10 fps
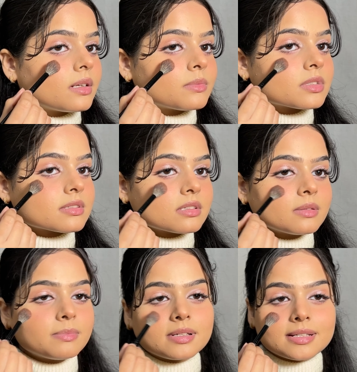I'm just
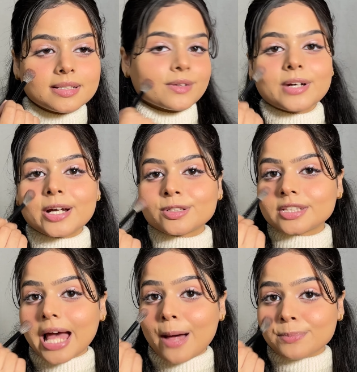going to put it right
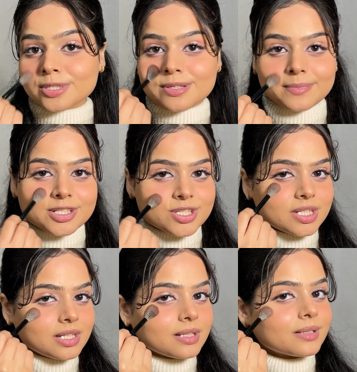on the apples of my
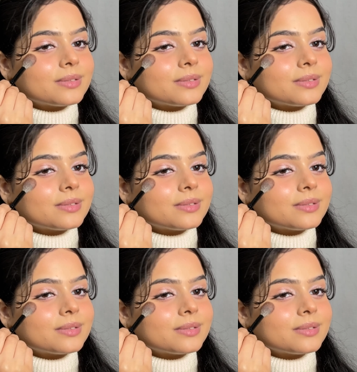cheek.